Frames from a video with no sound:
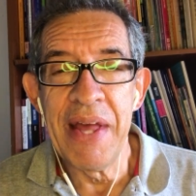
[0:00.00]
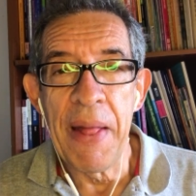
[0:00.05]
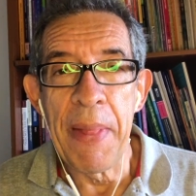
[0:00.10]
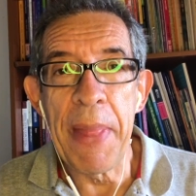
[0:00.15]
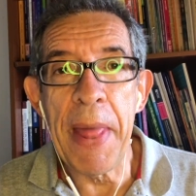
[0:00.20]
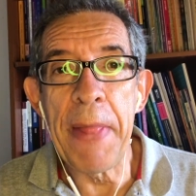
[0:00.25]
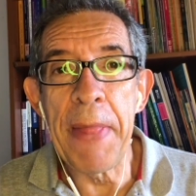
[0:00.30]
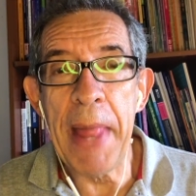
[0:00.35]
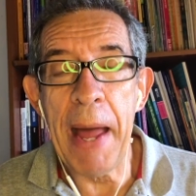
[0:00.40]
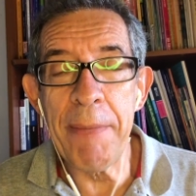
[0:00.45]

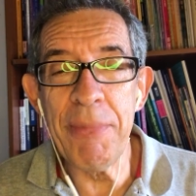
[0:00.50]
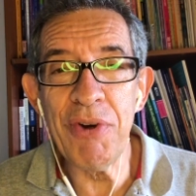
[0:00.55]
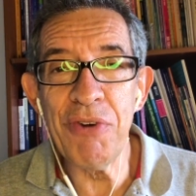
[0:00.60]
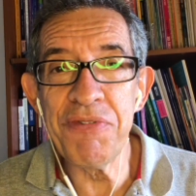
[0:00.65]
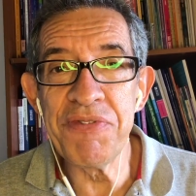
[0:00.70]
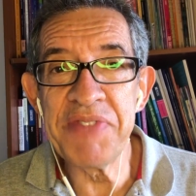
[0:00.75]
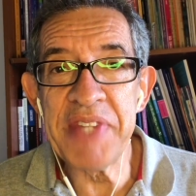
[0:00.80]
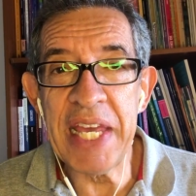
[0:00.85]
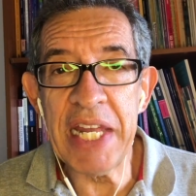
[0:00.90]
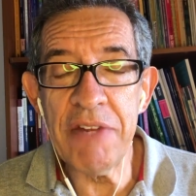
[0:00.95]
The number of
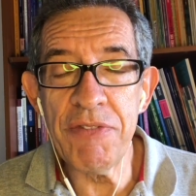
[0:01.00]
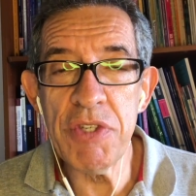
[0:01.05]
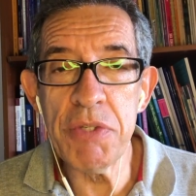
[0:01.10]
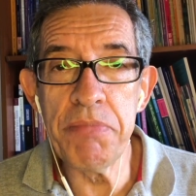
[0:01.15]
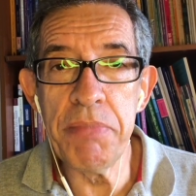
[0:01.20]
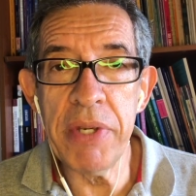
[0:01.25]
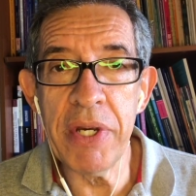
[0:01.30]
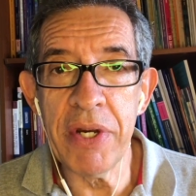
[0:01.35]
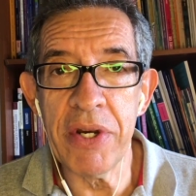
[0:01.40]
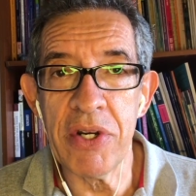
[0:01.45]
native
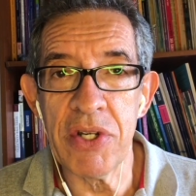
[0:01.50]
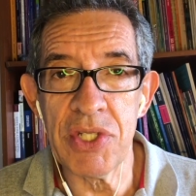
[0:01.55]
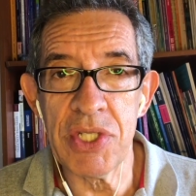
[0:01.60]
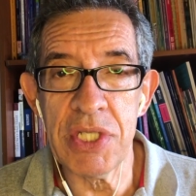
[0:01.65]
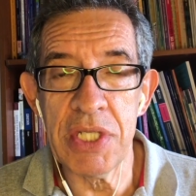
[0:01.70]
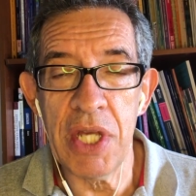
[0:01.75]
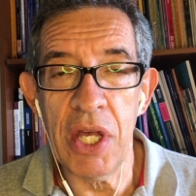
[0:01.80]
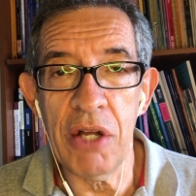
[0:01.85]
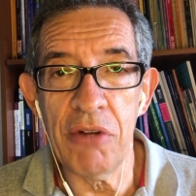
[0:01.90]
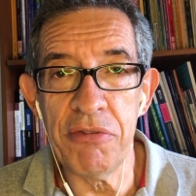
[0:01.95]

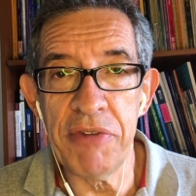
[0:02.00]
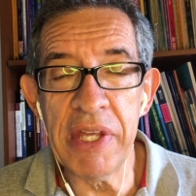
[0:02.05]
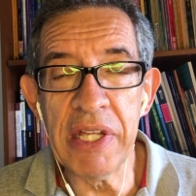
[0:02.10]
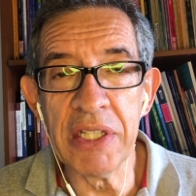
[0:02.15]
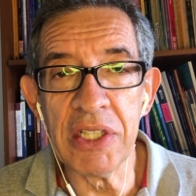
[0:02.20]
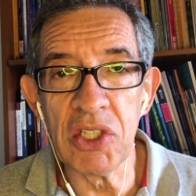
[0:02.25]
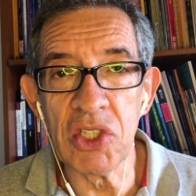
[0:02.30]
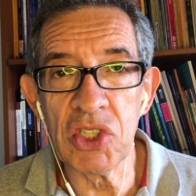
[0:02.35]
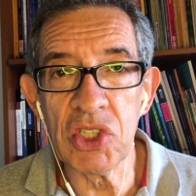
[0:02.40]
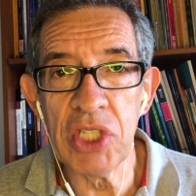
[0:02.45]
speakers of
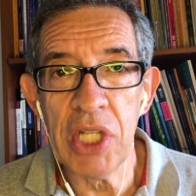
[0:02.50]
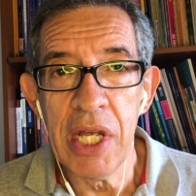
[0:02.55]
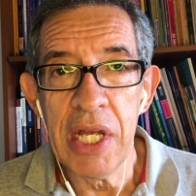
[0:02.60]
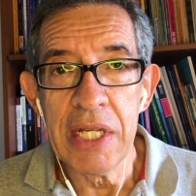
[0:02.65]
English